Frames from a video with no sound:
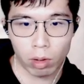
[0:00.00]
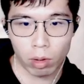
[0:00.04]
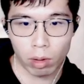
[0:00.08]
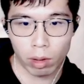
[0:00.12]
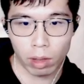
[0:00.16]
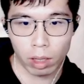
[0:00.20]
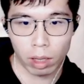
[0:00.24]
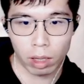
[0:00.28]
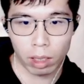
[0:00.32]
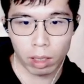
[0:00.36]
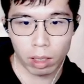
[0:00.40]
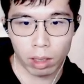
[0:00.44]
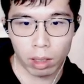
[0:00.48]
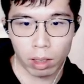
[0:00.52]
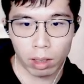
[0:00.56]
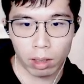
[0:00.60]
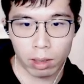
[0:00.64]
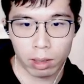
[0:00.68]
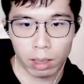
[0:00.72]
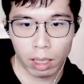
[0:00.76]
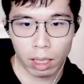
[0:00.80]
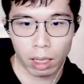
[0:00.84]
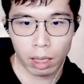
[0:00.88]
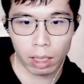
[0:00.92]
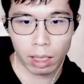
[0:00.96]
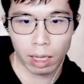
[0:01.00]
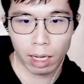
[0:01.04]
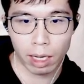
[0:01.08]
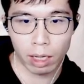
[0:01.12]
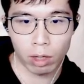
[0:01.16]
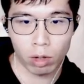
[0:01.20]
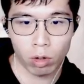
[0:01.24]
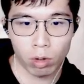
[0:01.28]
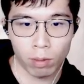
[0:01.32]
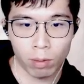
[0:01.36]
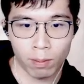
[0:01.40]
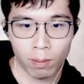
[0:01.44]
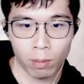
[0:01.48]
consider this
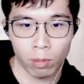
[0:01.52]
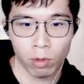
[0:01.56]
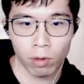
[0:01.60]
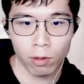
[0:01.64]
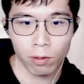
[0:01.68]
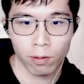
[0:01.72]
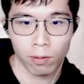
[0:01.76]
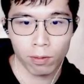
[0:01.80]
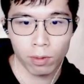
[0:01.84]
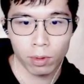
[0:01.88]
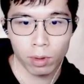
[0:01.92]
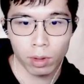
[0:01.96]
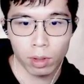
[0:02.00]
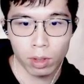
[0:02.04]
kind of move,